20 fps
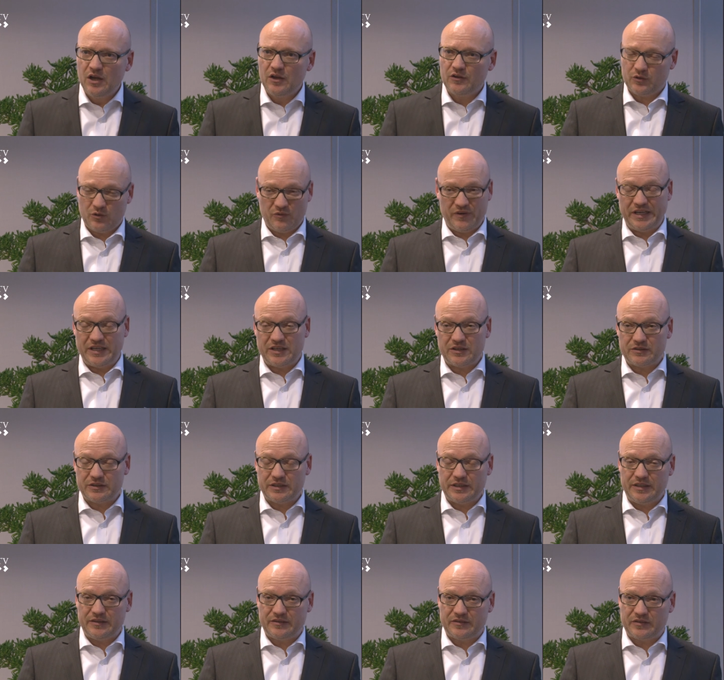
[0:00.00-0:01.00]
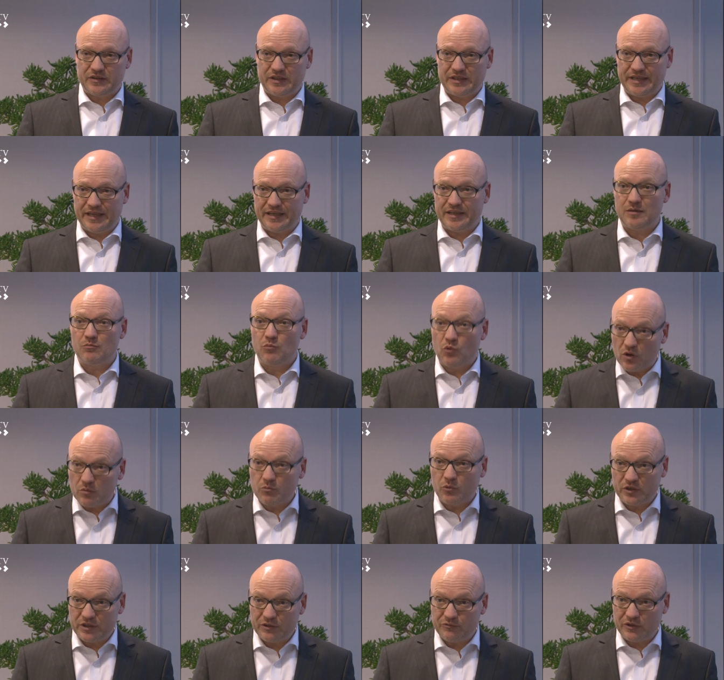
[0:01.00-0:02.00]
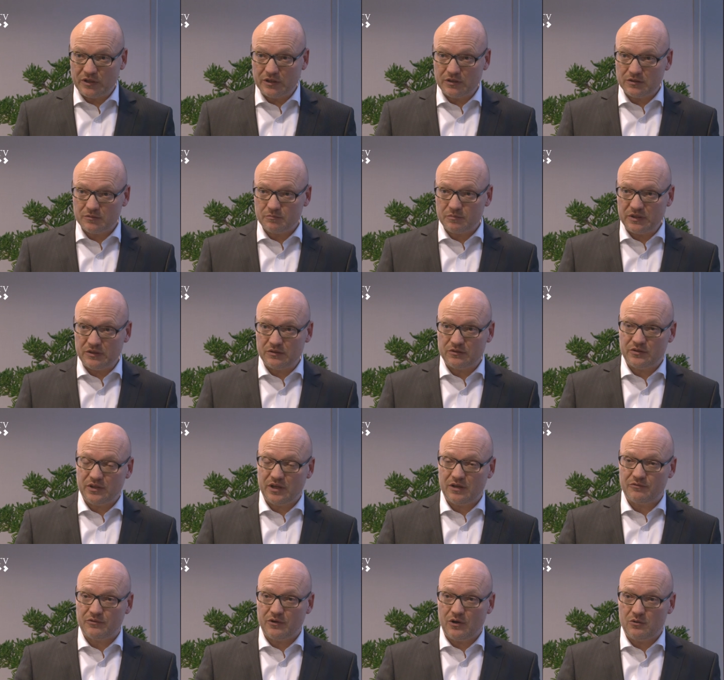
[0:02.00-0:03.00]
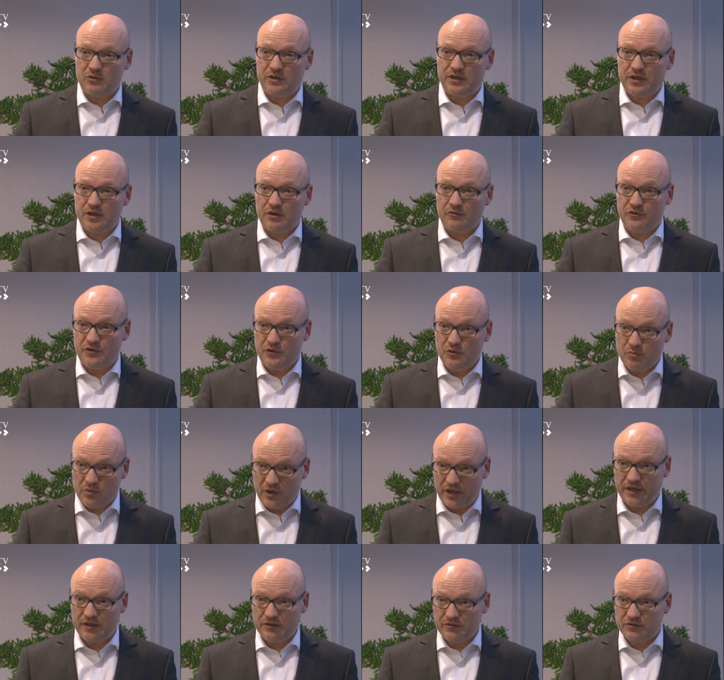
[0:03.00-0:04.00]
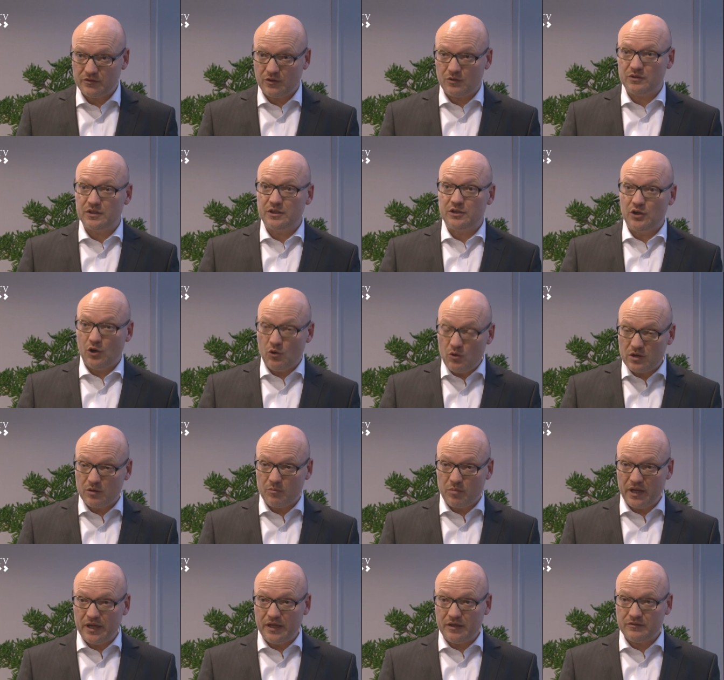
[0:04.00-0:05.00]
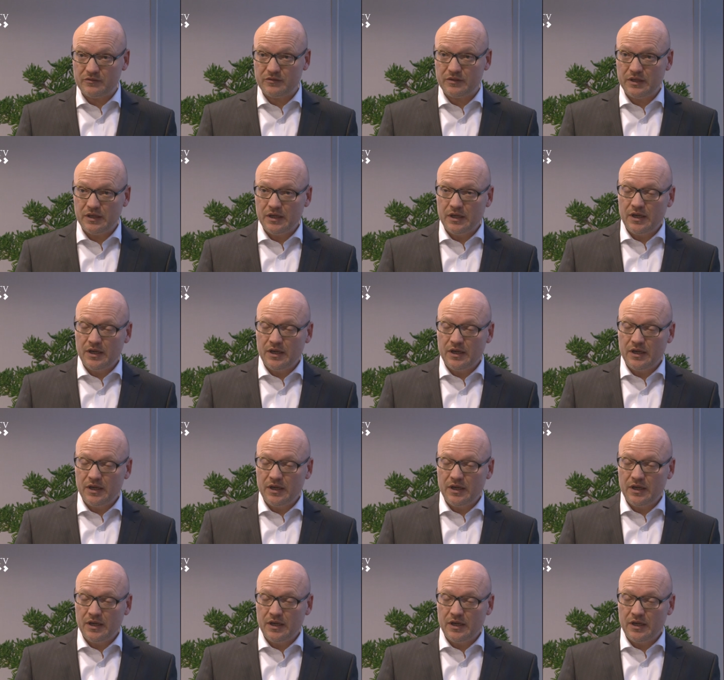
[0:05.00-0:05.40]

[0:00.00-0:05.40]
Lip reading: Slovakia is getting more and more difficult because you have only a few players, only local players.